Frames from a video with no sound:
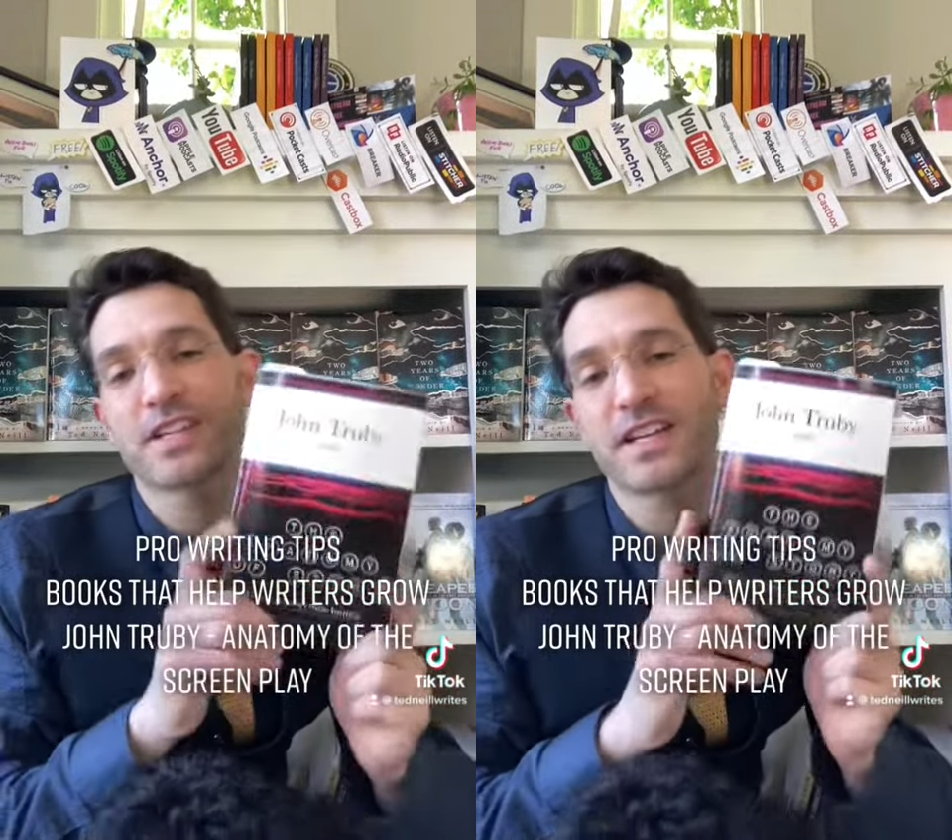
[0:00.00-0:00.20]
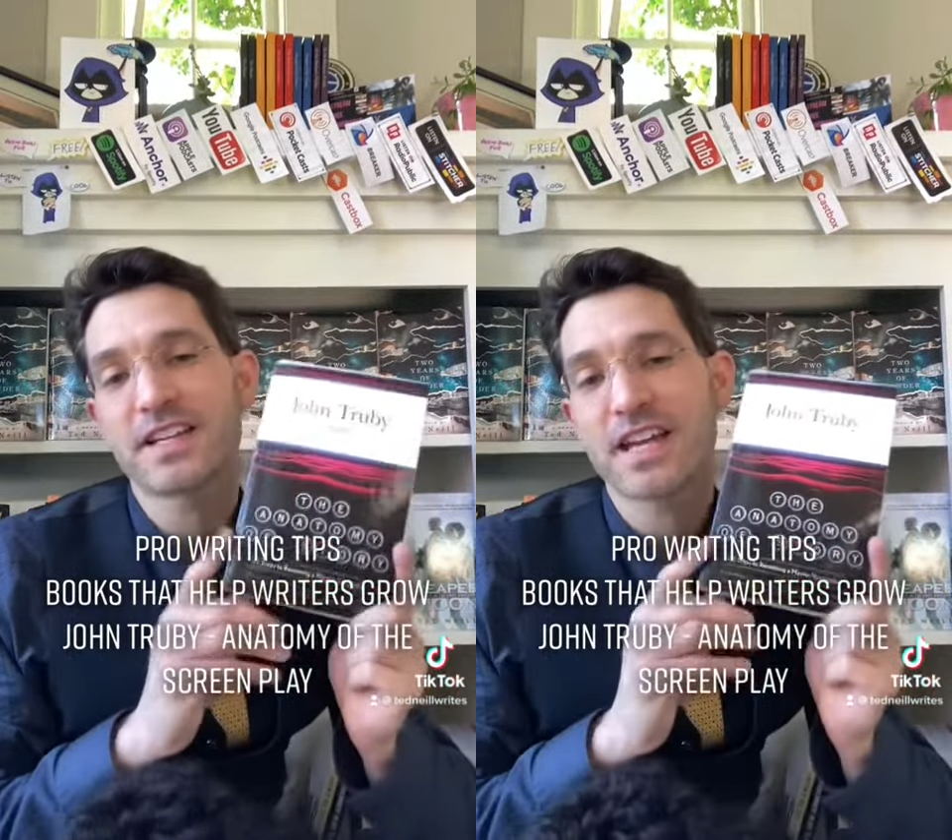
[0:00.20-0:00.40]

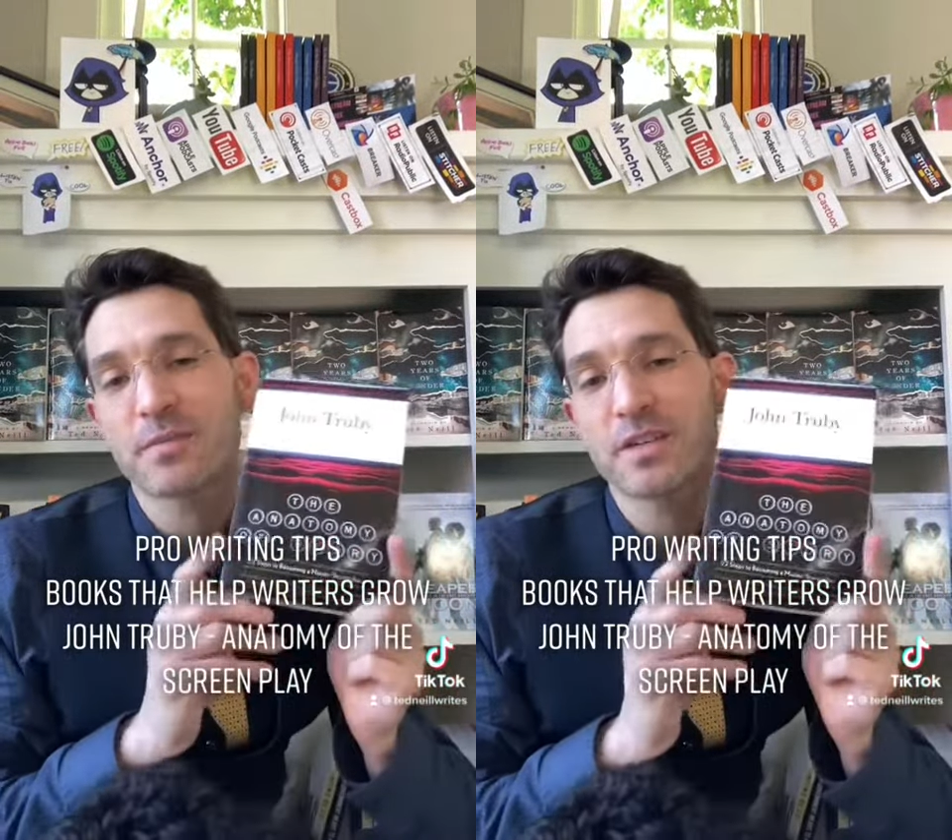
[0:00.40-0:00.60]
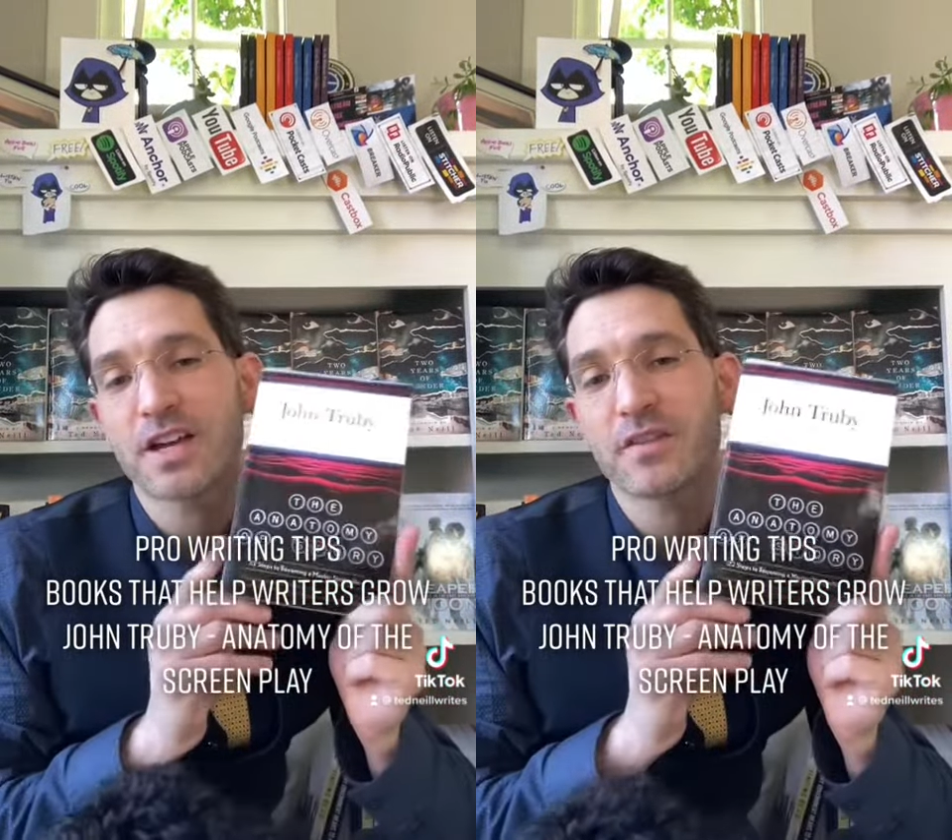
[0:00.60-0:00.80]

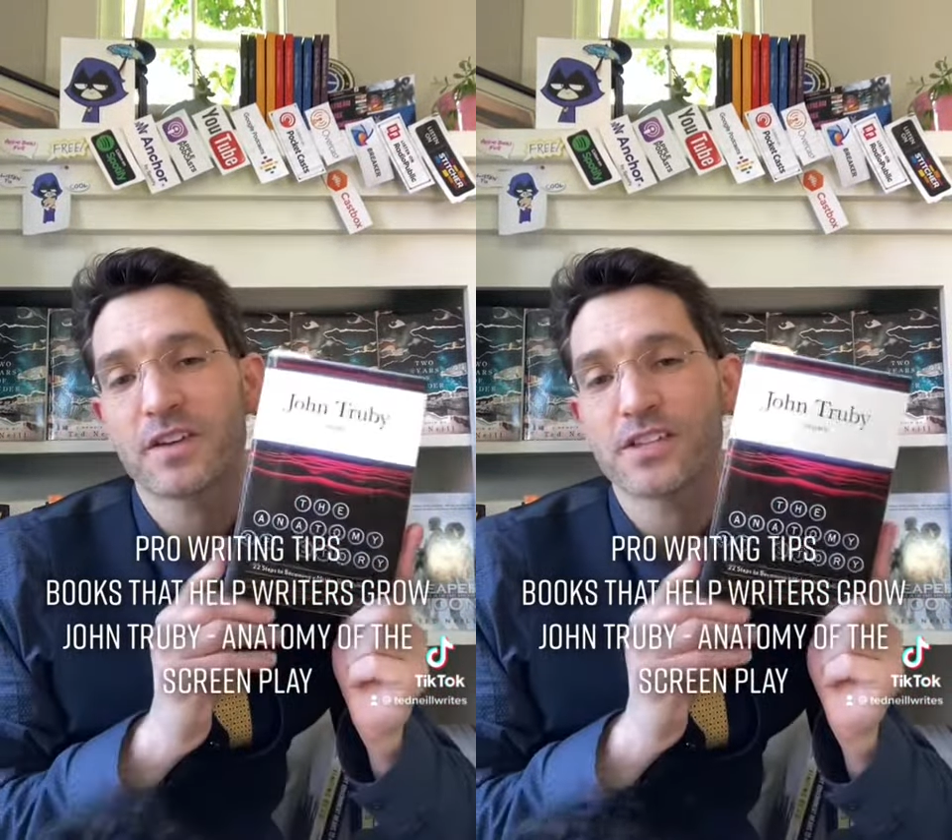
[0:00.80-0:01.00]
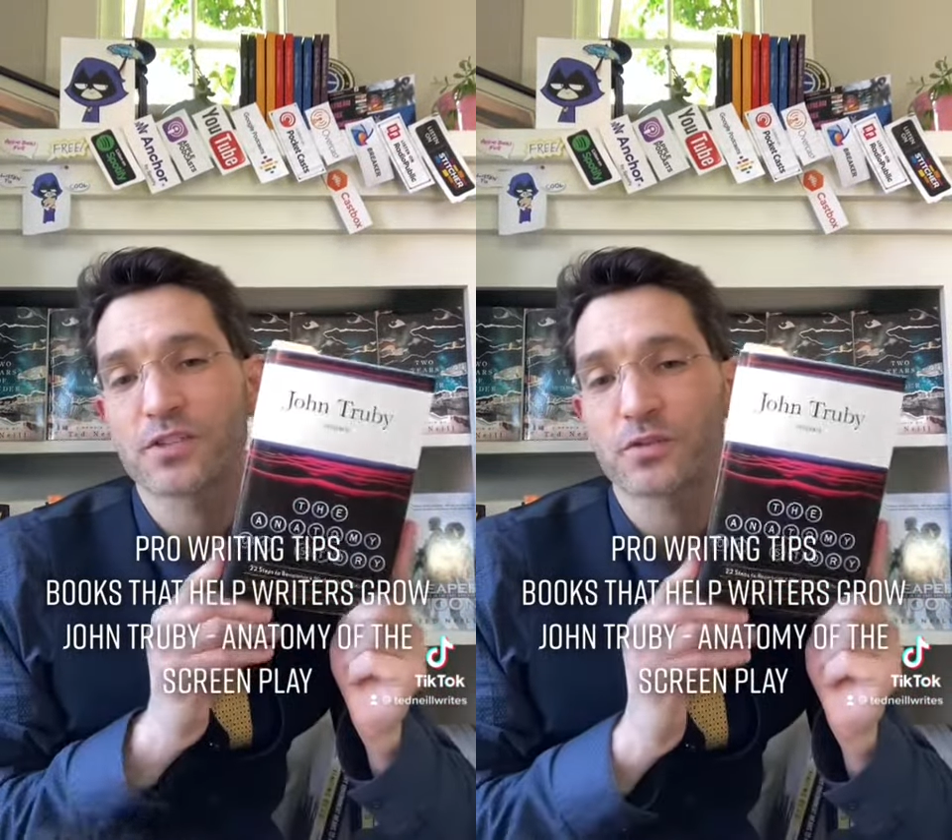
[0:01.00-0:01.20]
Anatomy of
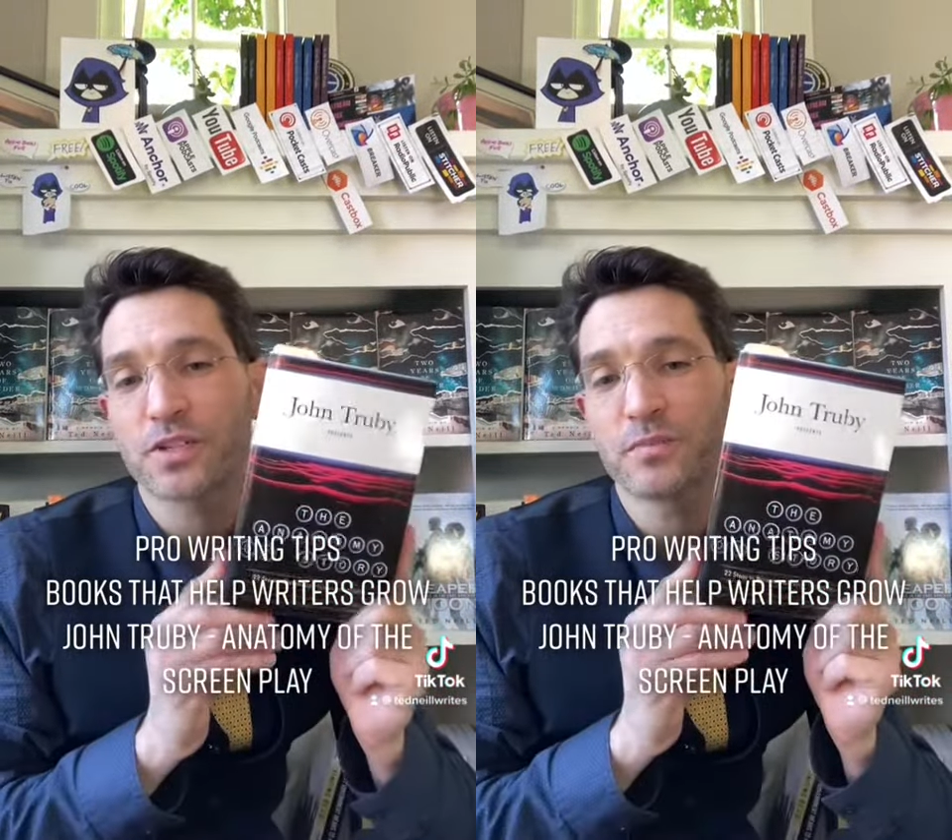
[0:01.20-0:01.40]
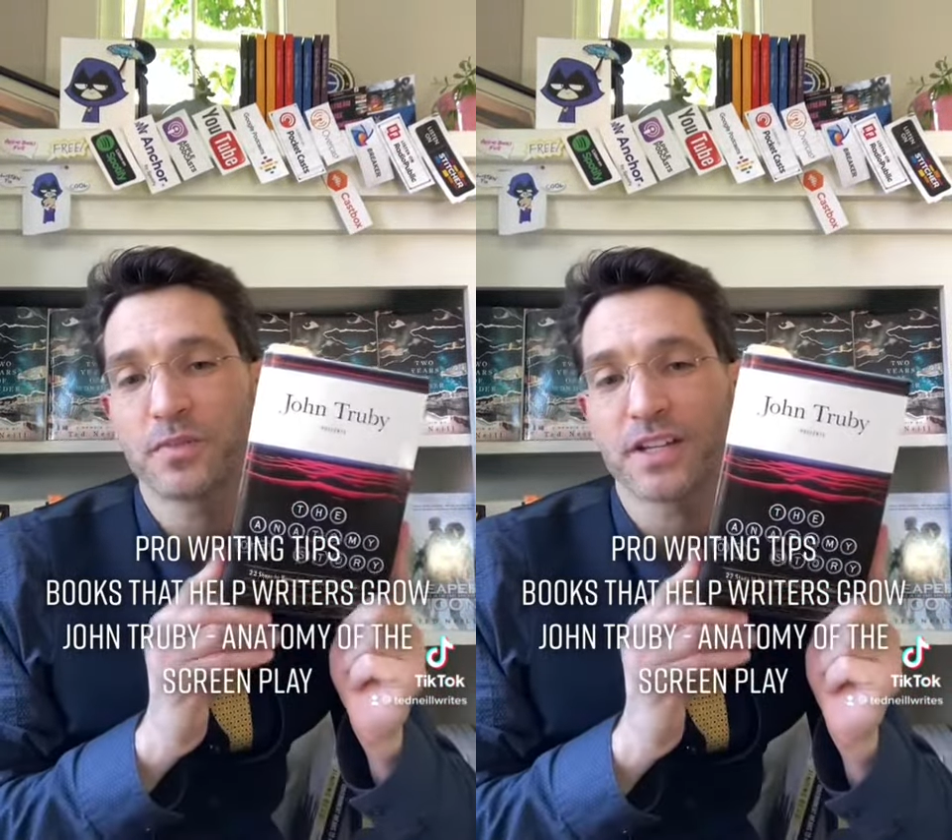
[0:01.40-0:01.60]
a
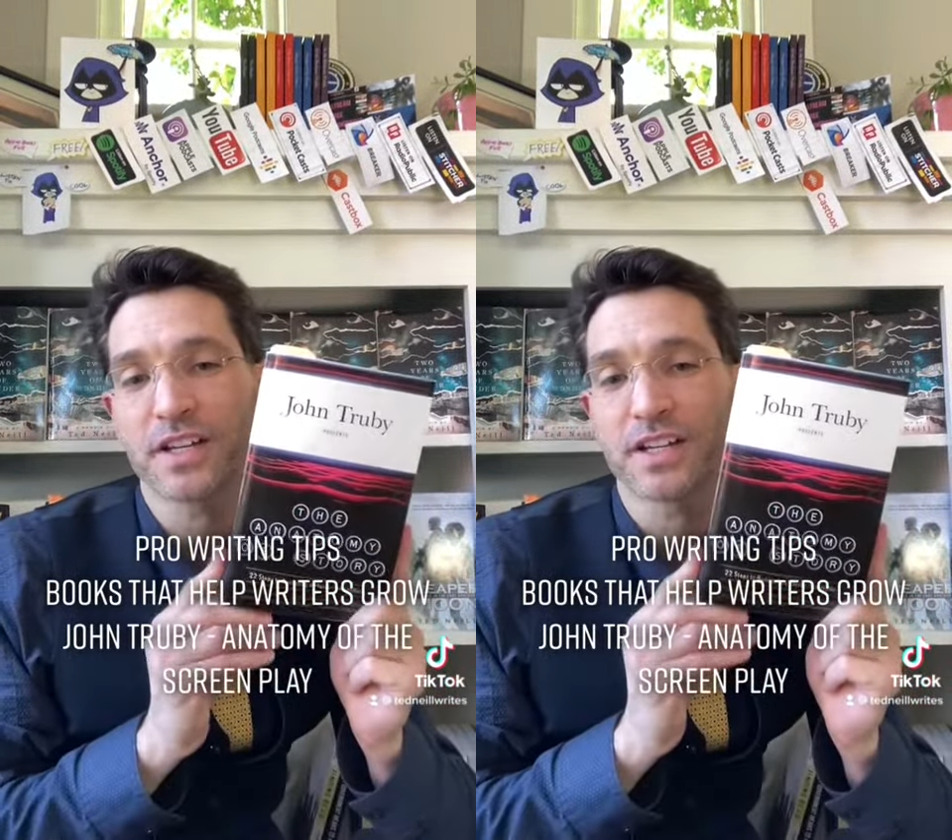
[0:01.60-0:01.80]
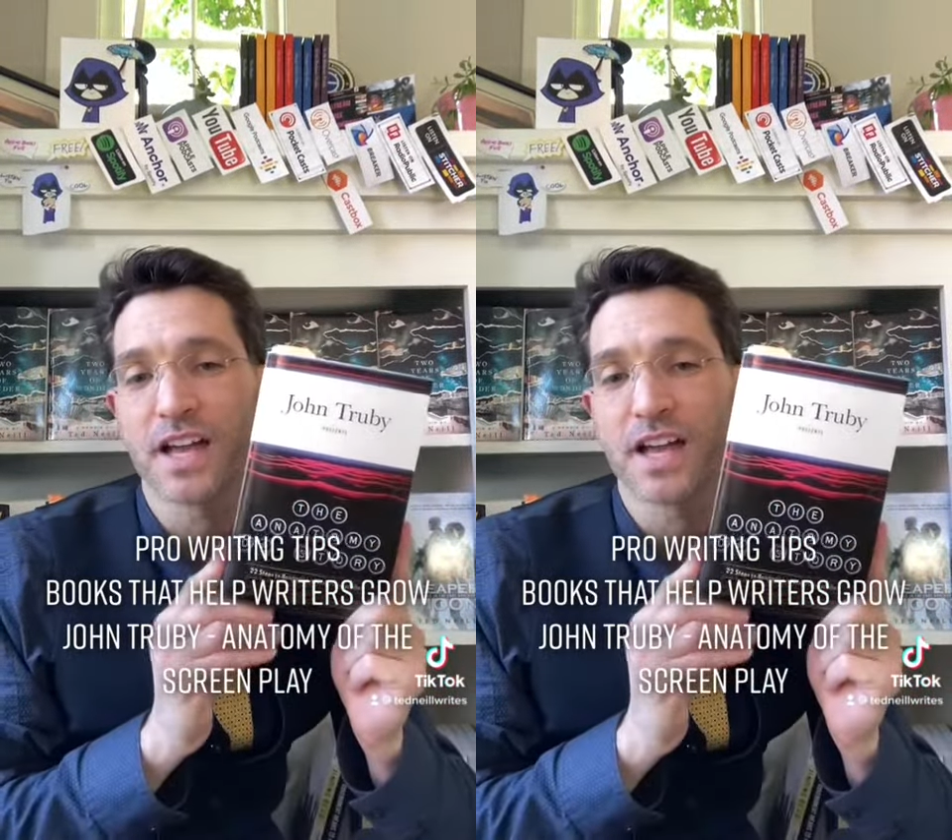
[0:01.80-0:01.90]
Screenplay.